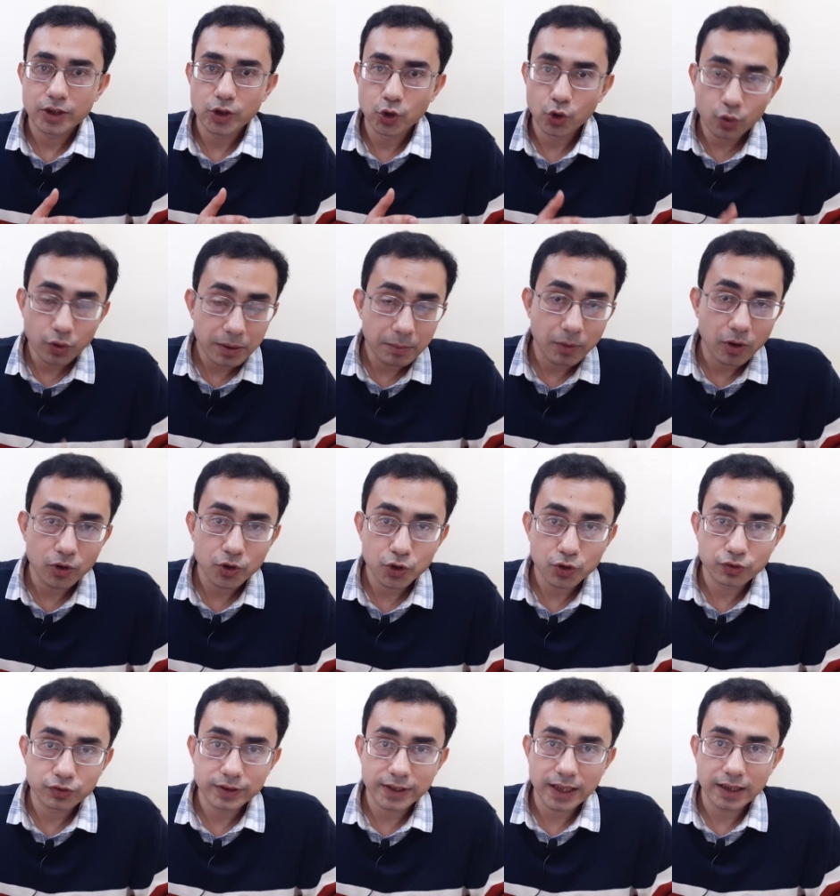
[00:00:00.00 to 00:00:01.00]
no amount
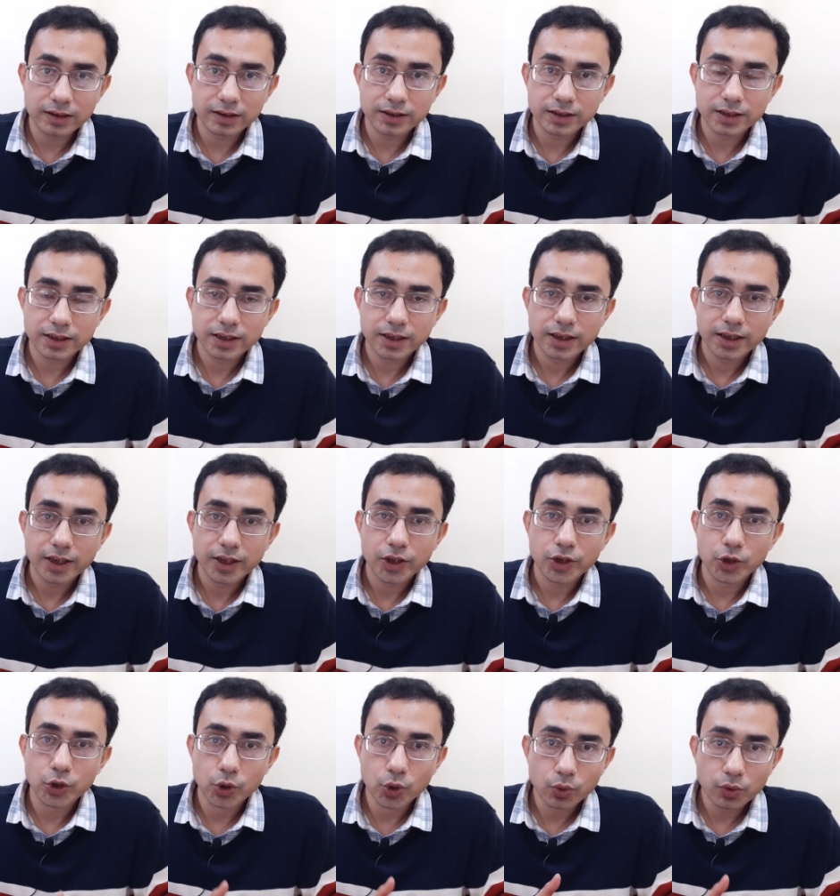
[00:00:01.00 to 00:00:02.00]
of talent,
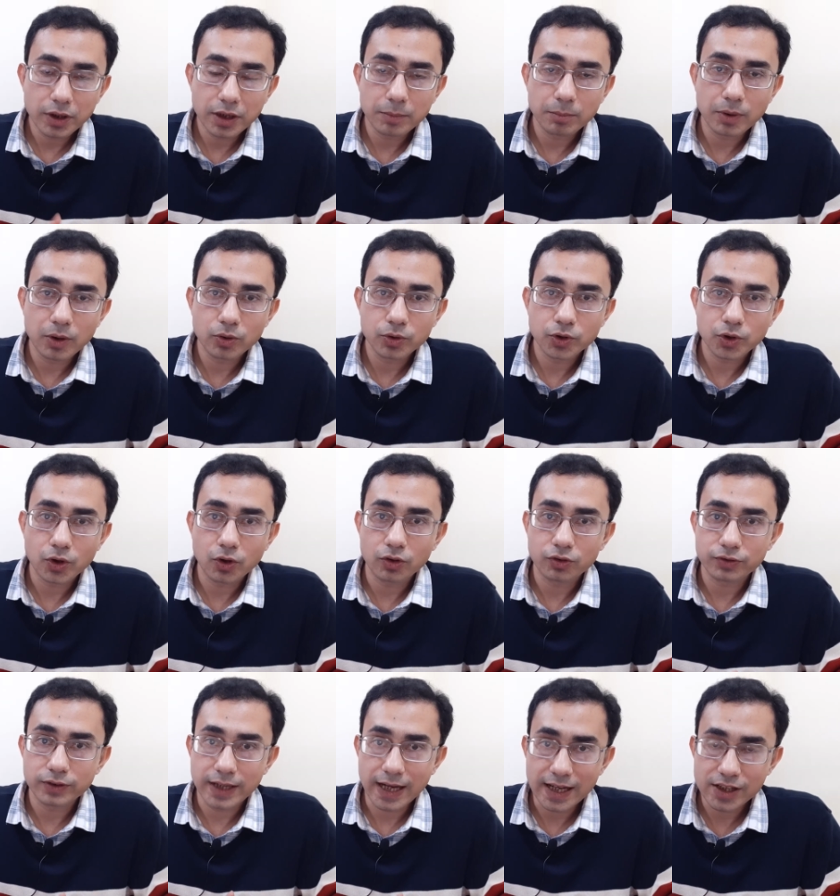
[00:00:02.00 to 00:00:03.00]
no amount
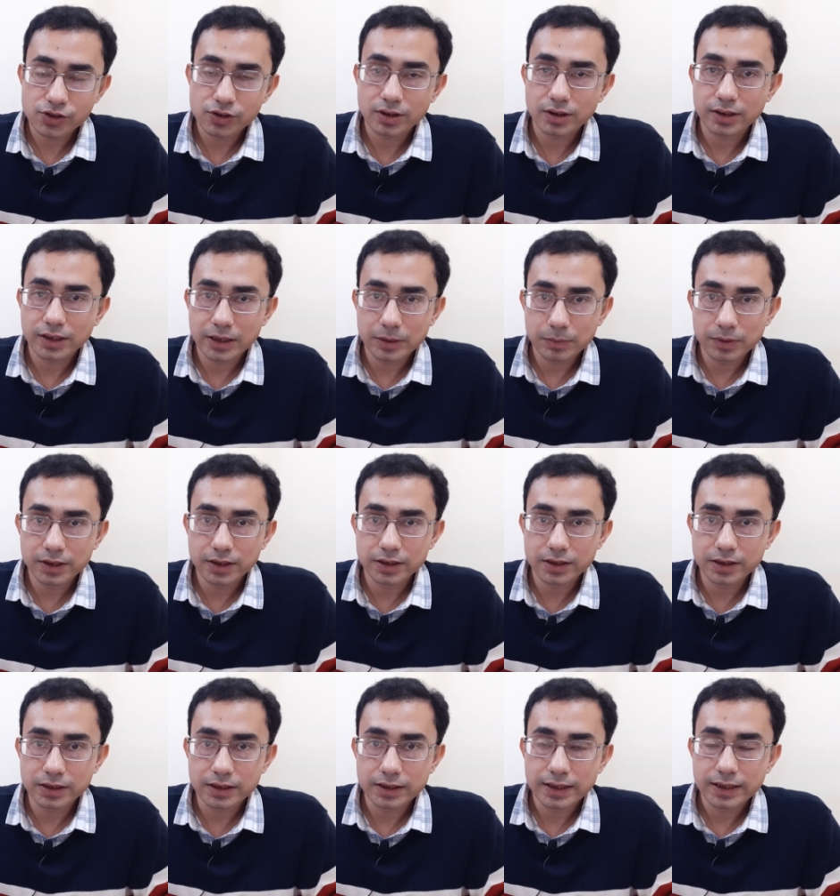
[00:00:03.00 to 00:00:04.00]
of natural
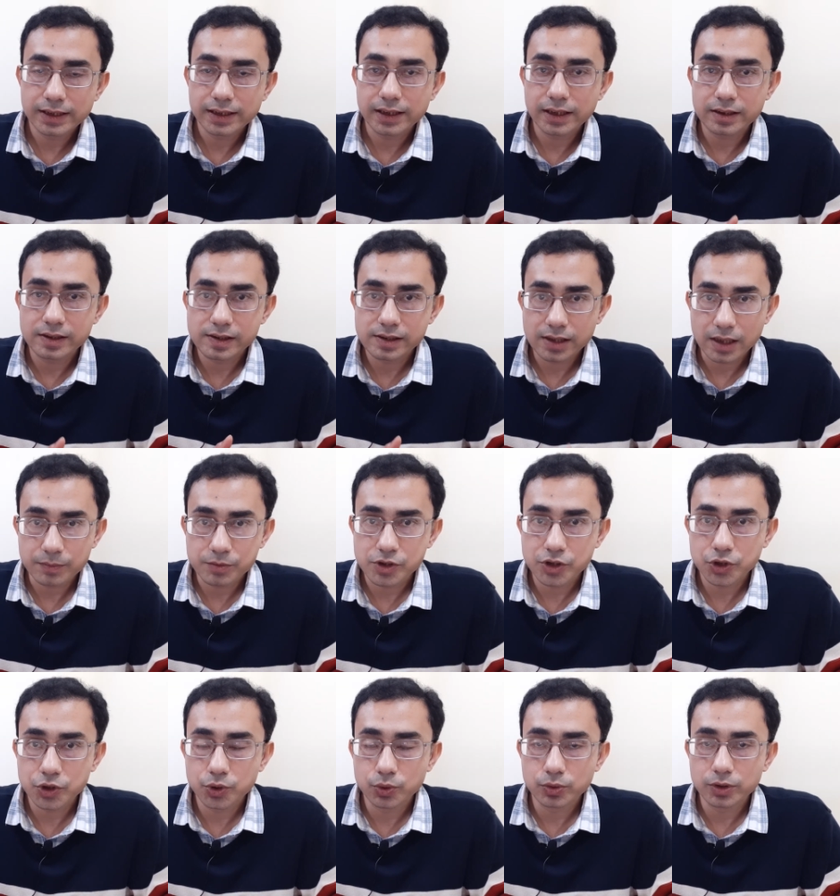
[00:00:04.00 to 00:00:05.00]
ability can
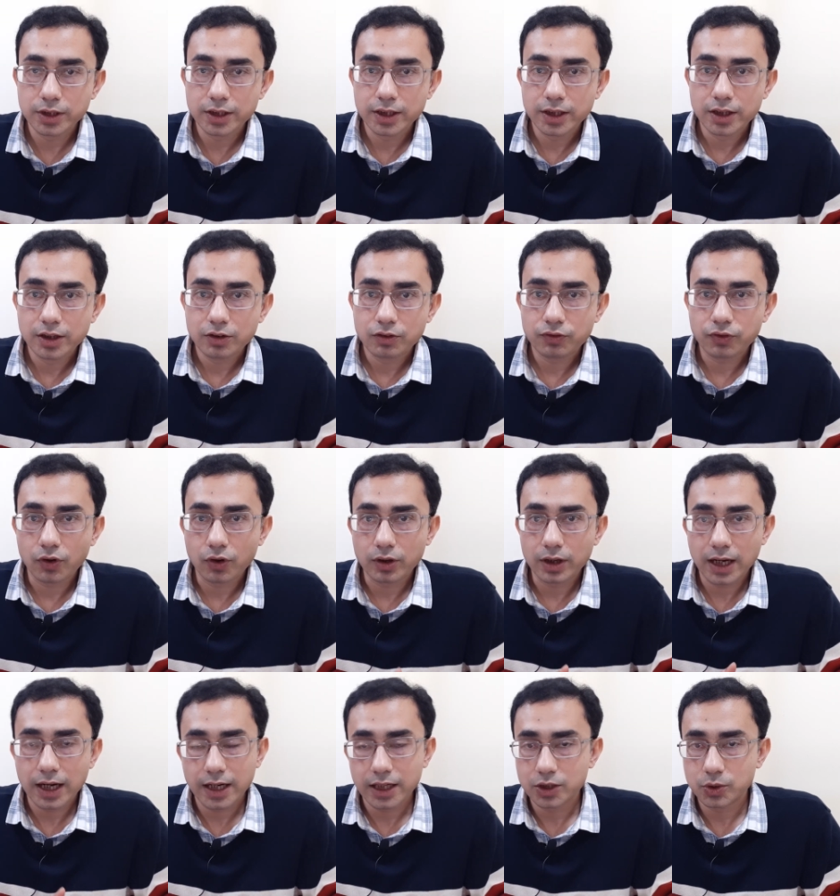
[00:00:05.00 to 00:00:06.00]
substitute for
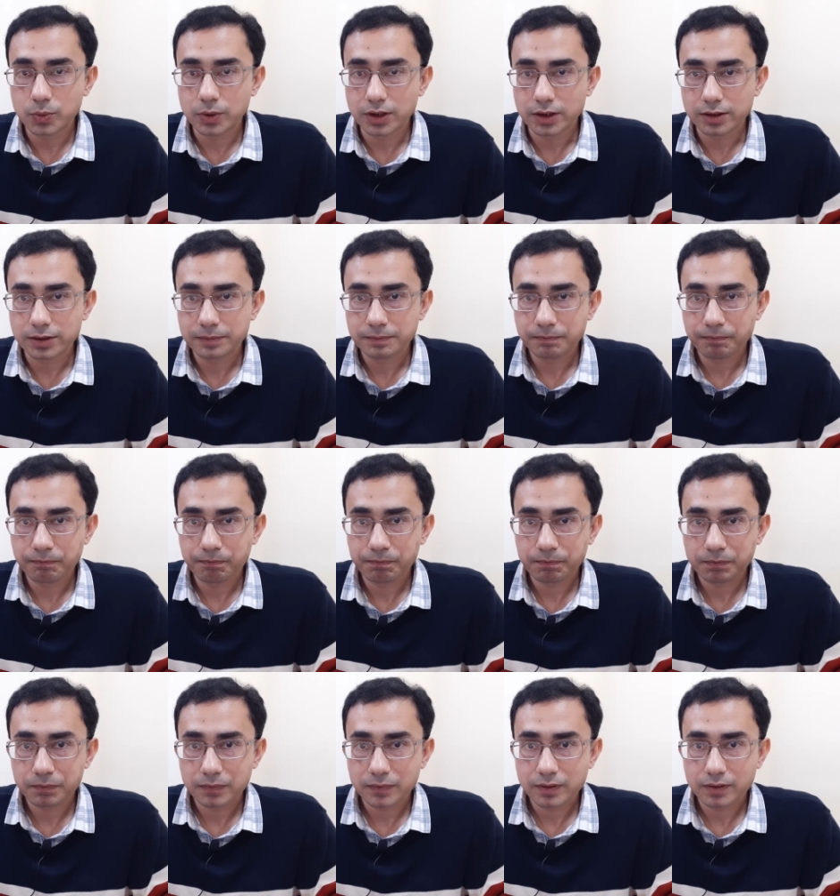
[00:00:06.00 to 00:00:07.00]
hard work.
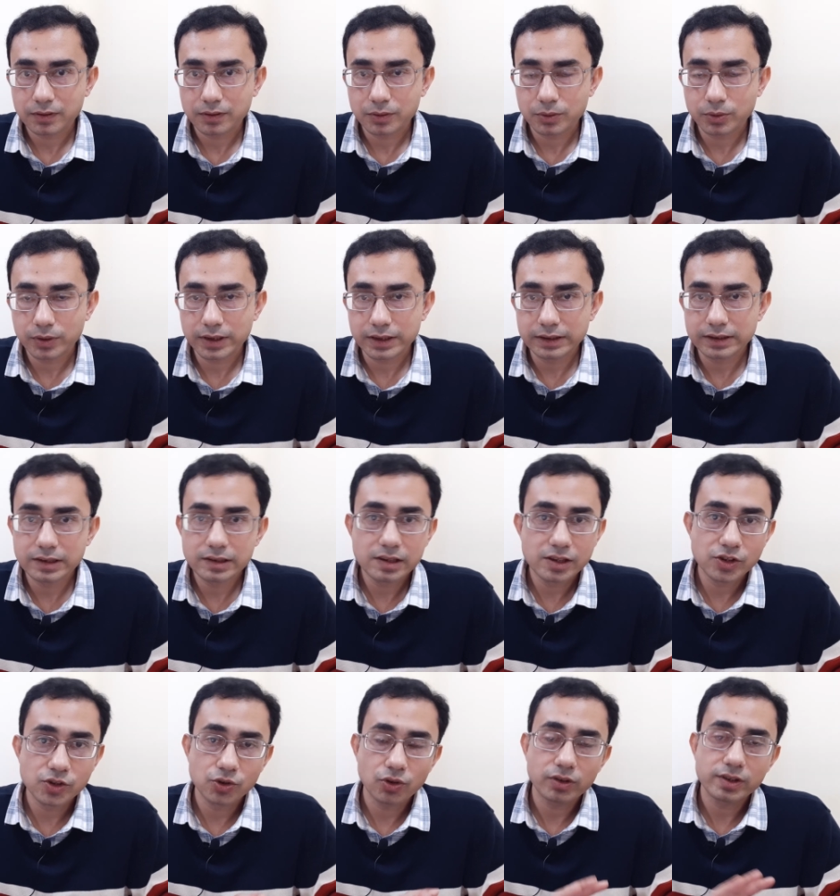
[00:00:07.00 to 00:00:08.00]
Okay, this
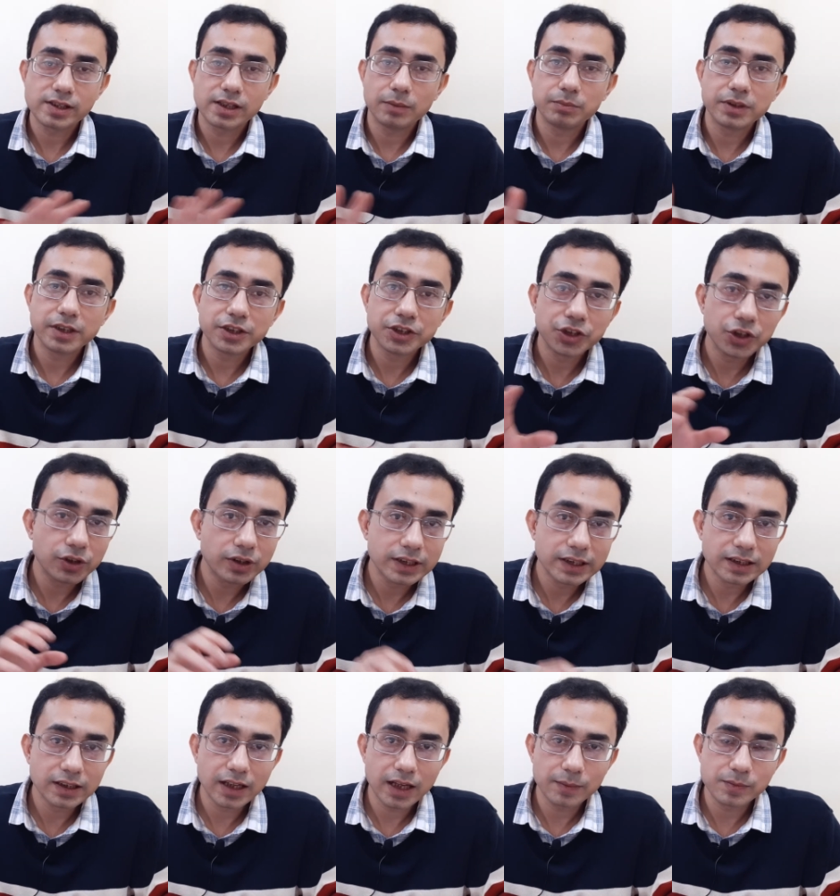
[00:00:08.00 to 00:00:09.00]
is not something
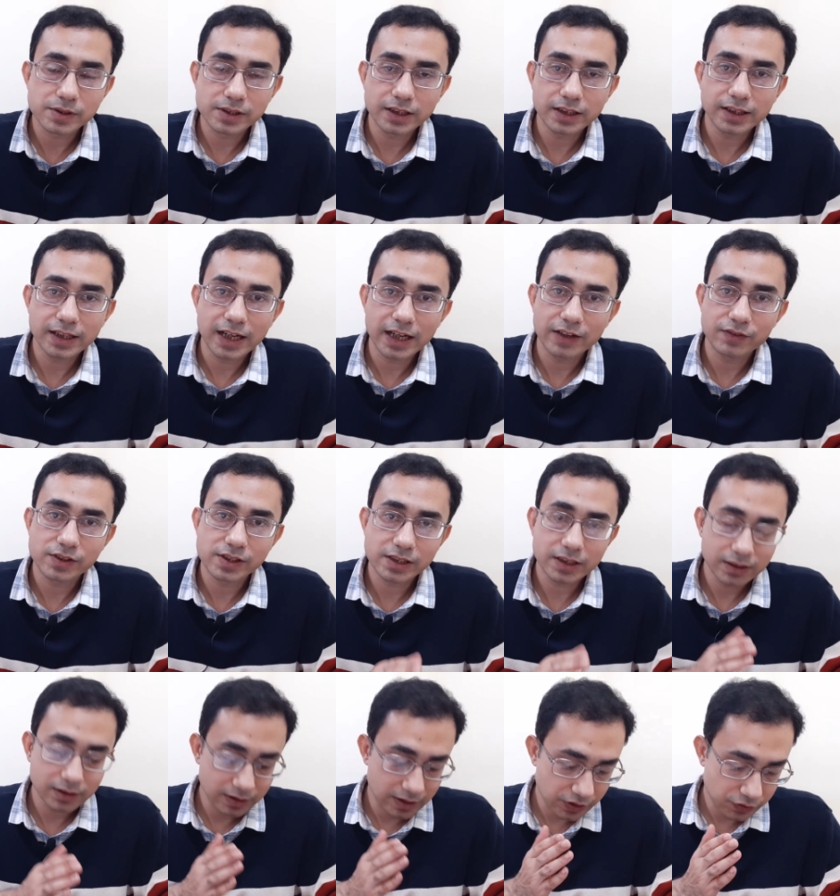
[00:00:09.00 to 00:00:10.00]
theoretical I'm saying. I have
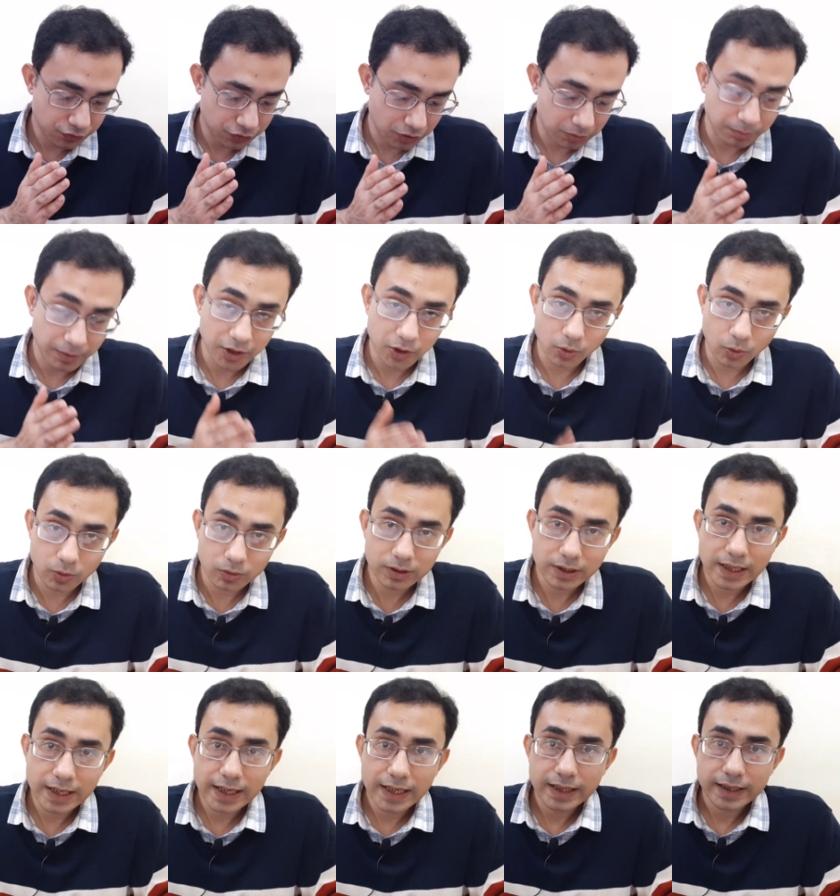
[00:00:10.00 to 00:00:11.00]
seen this from my
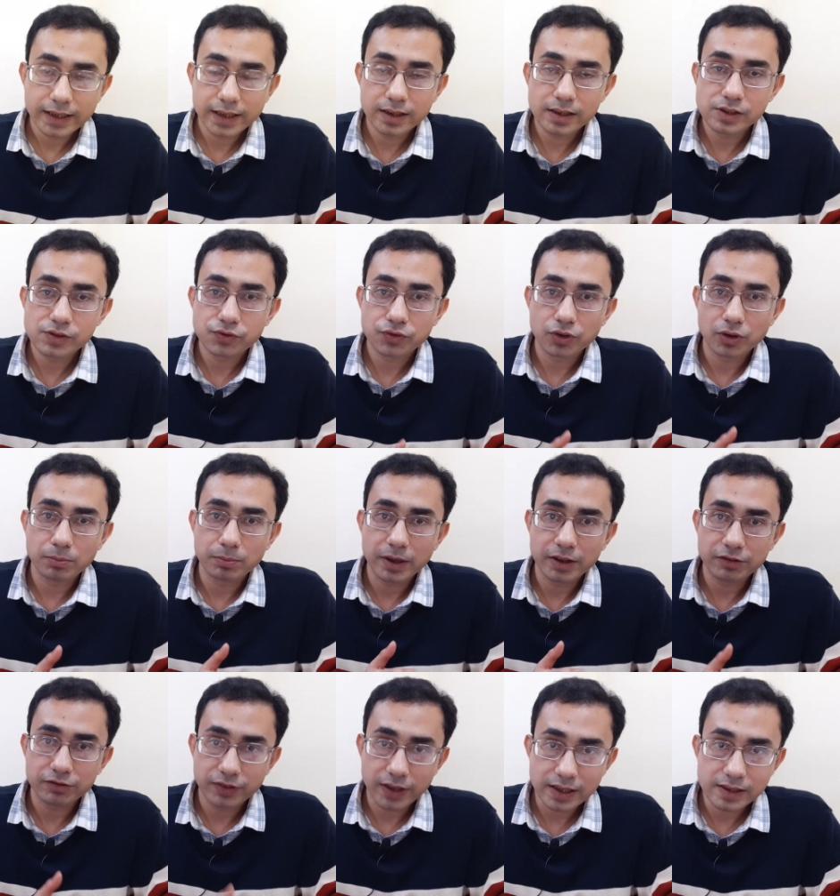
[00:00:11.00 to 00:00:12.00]
own case, from
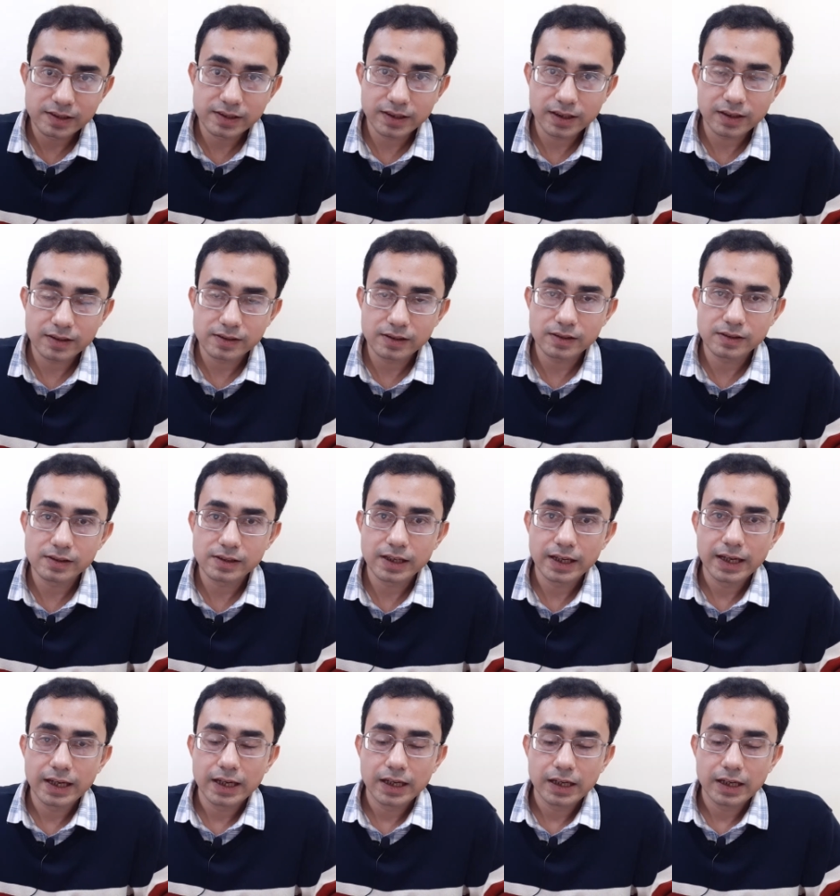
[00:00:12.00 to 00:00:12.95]
my friends' cases,